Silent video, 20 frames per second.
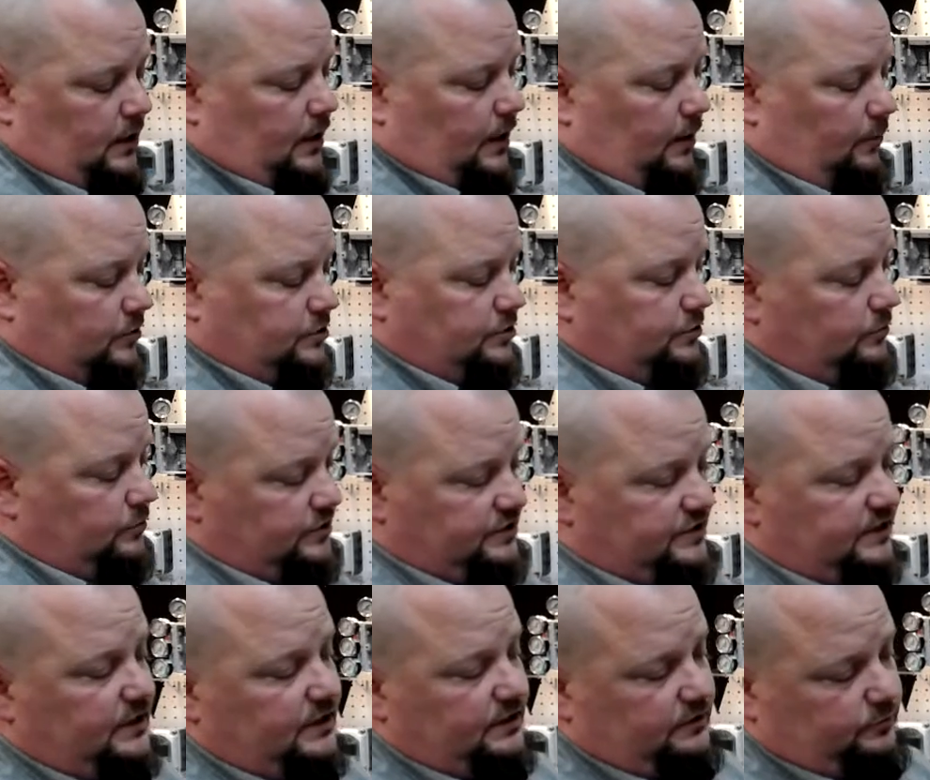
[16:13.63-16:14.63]
And what you want to
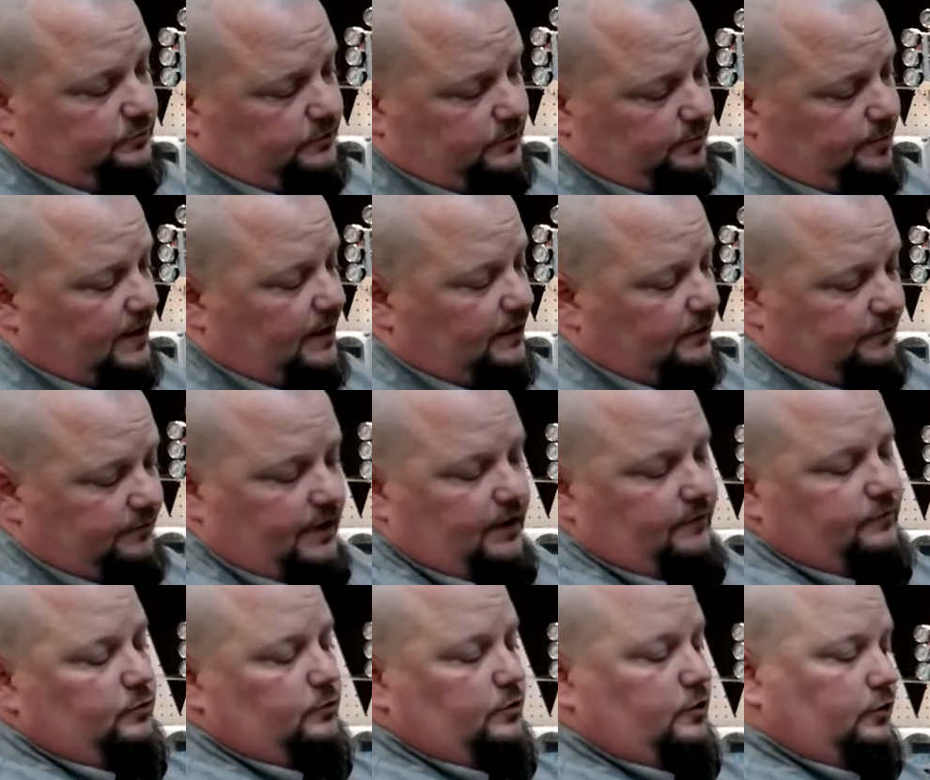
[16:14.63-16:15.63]
see is with the pilot
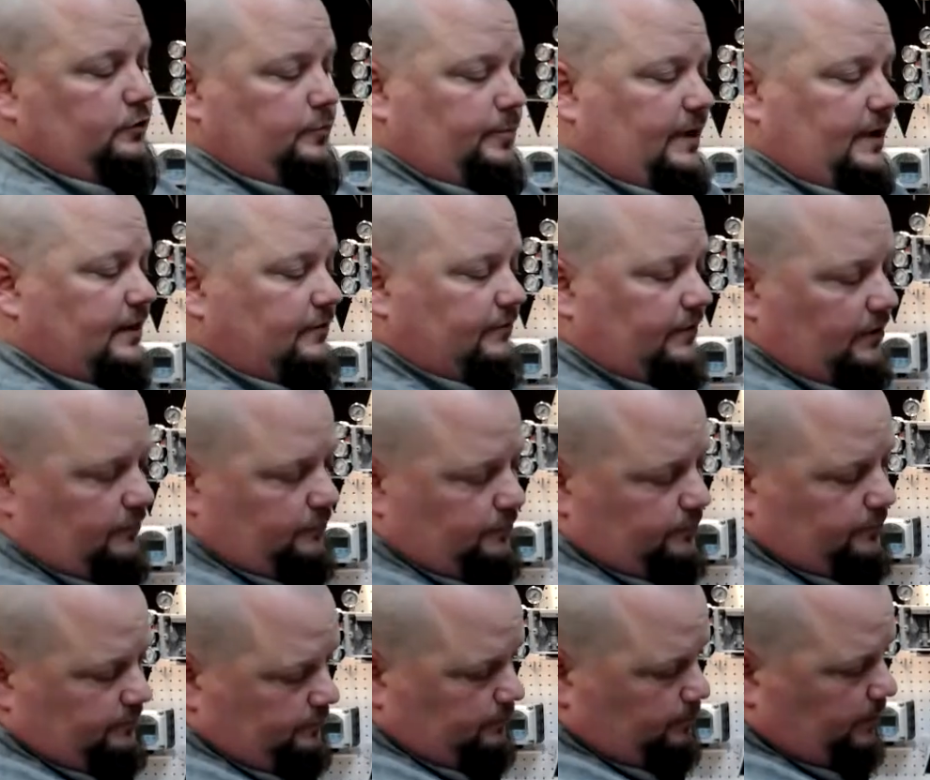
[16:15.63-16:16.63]
valve, you want to hold the pilot valve
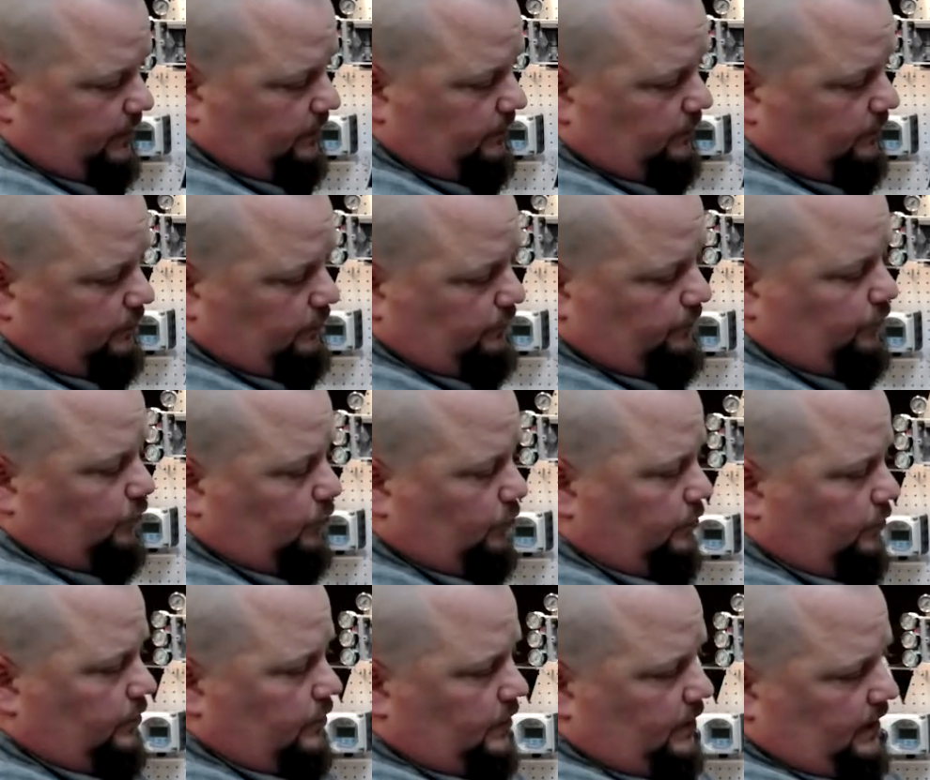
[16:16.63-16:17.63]
parallel to the
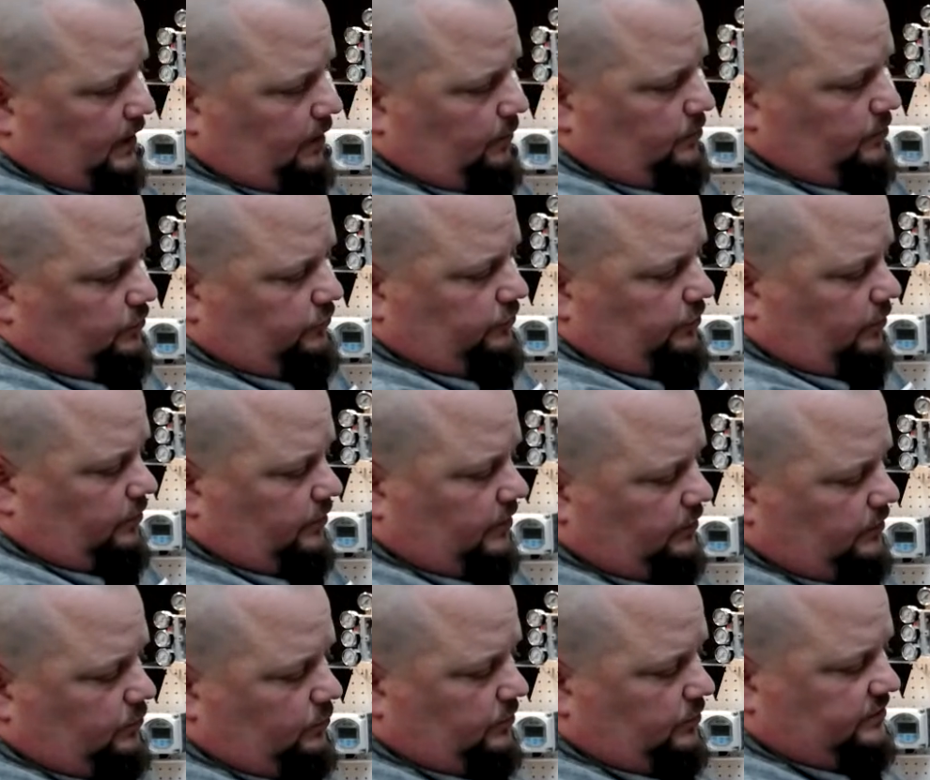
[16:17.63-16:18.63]
floor. And when you turn
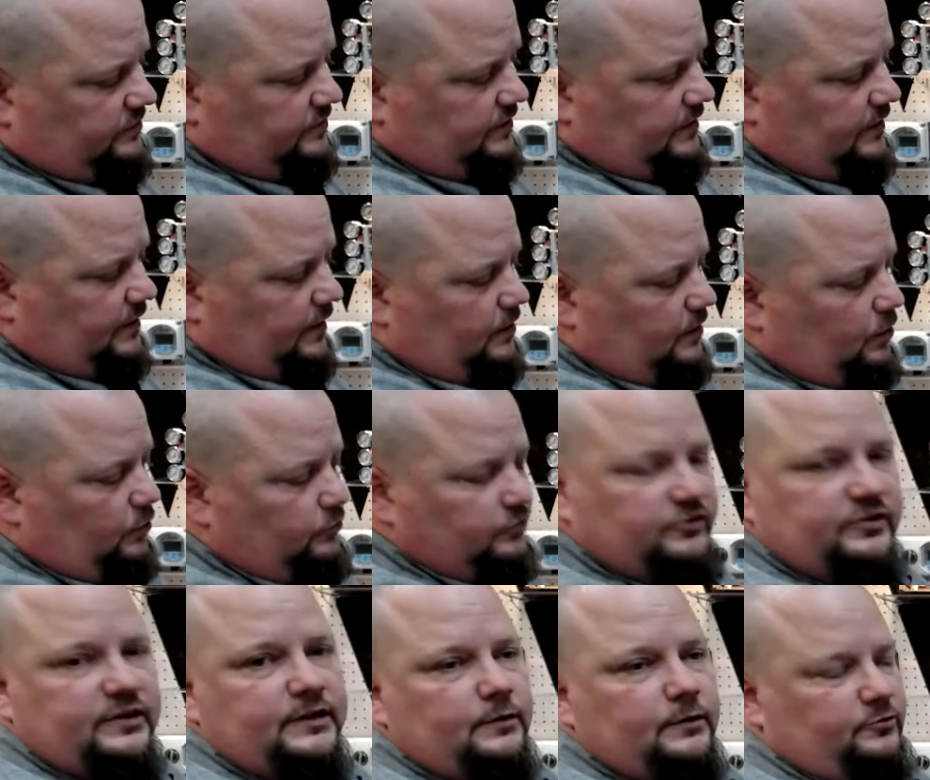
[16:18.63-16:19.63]
it, you want to see that gold
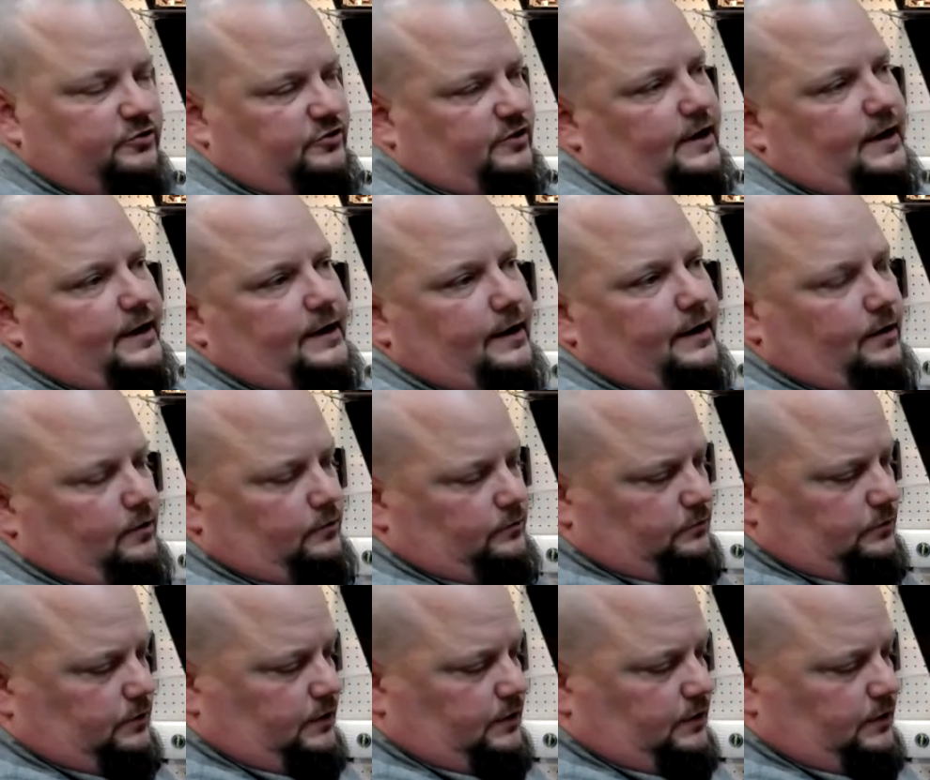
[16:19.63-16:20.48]
stem slide out.